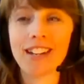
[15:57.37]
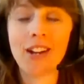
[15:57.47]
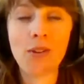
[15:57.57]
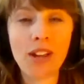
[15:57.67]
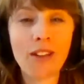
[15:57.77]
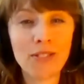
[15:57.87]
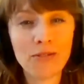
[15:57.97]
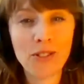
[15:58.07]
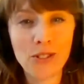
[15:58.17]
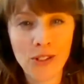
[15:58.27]
And I know we have a
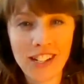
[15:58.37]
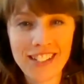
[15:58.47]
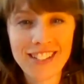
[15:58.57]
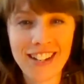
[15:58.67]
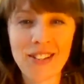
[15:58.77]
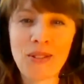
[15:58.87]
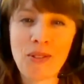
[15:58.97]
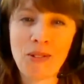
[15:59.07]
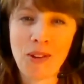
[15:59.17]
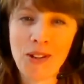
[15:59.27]
few joining us today, so I
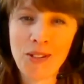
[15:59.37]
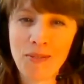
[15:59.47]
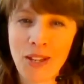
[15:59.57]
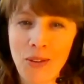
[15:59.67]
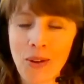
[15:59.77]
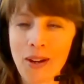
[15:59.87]
want to welcome you.